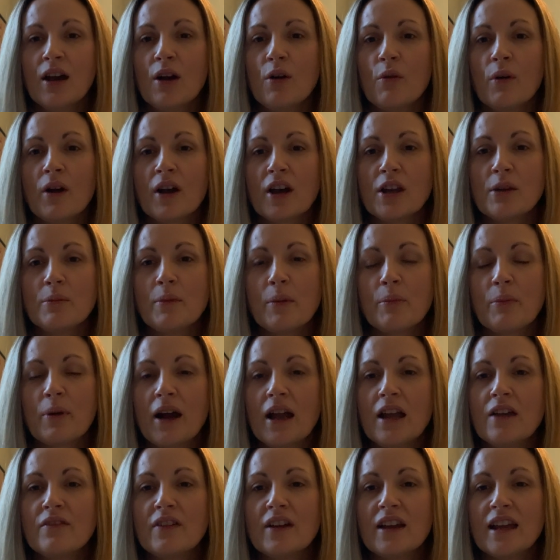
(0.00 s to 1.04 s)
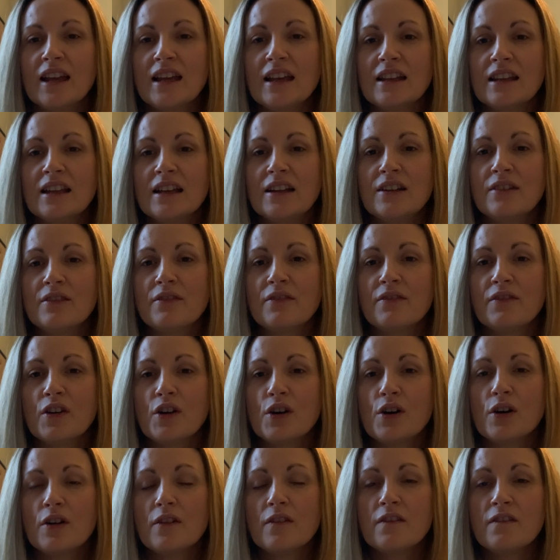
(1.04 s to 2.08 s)
We're going to be praying for healing
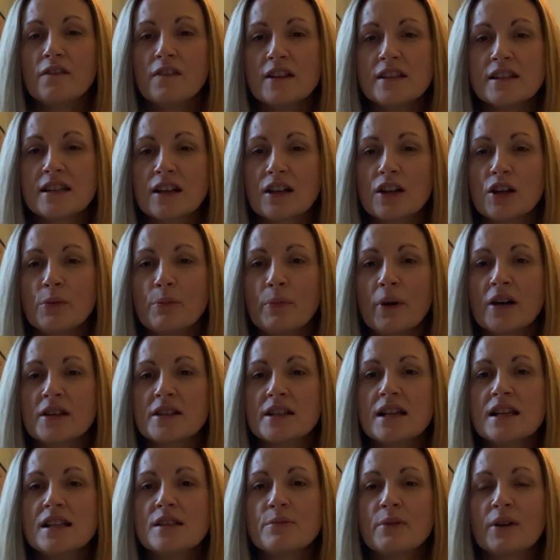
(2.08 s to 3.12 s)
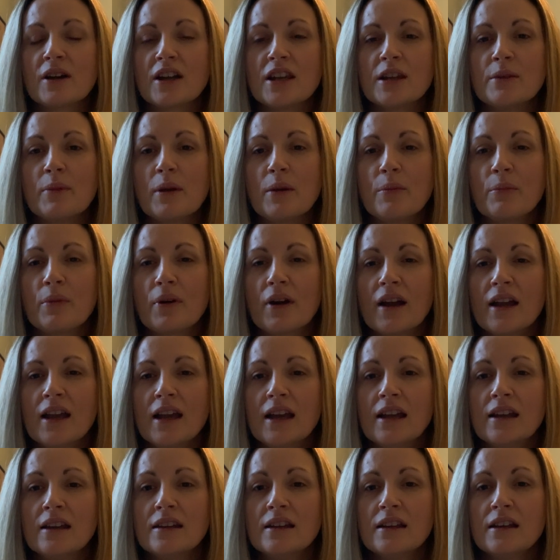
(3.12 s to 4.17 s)
for physical bodies. We're going to be
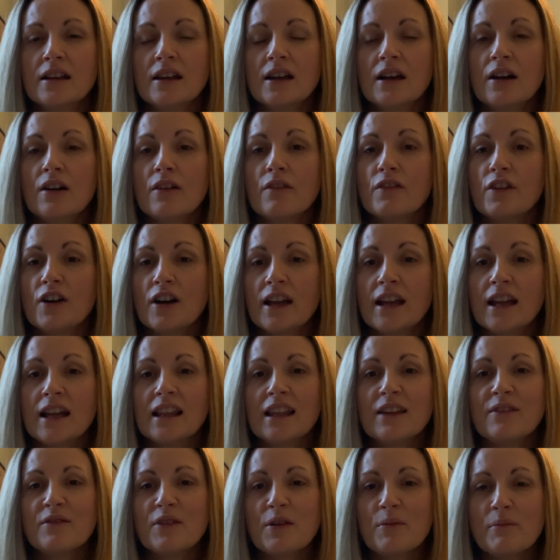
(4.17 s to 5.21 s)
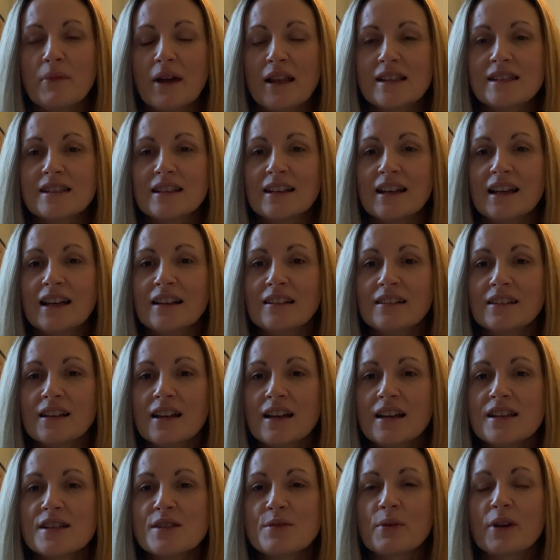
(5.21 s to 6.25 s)
praying for healing for mental illness.